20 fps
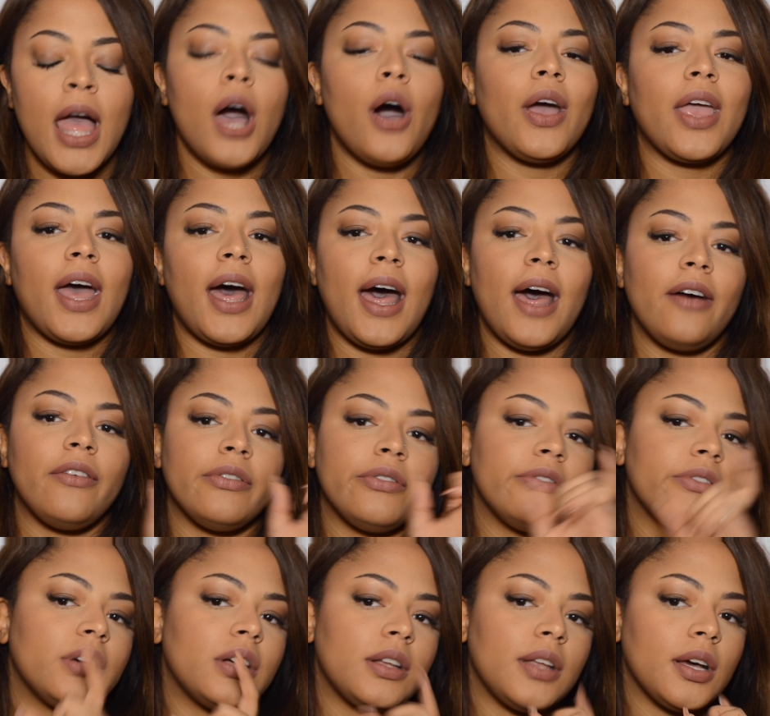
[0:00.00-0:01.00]
Oh yeah, I have
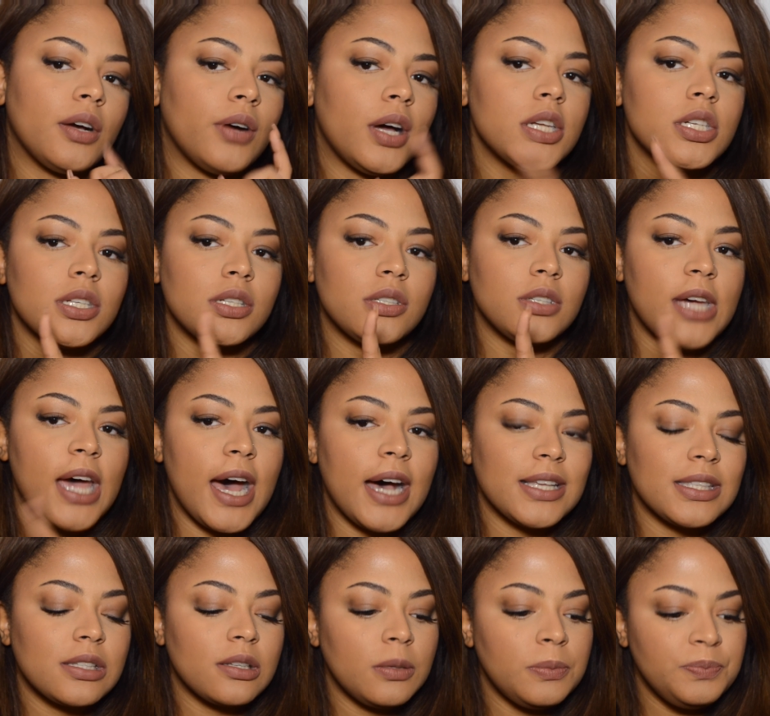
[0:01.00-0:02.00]
a question to
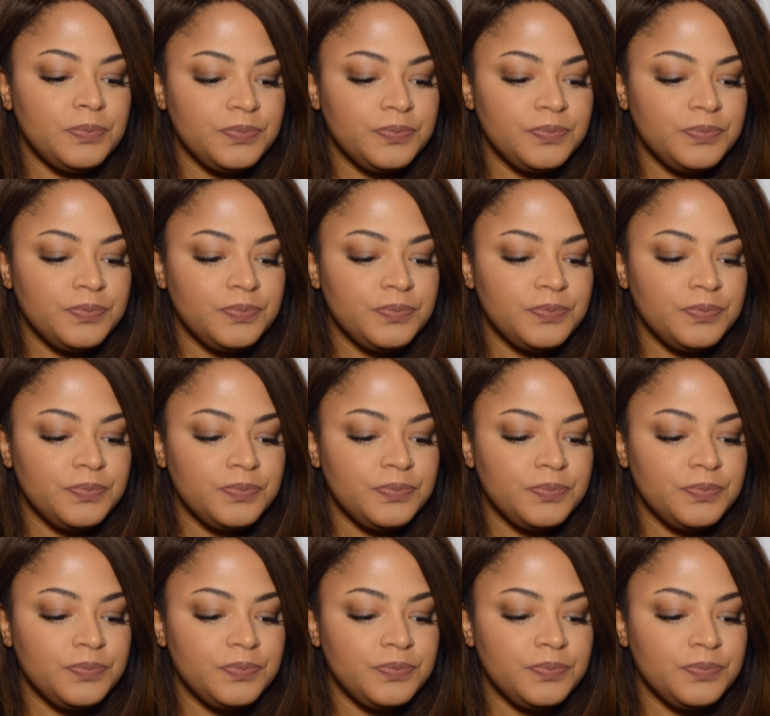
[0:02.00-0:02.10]
ask.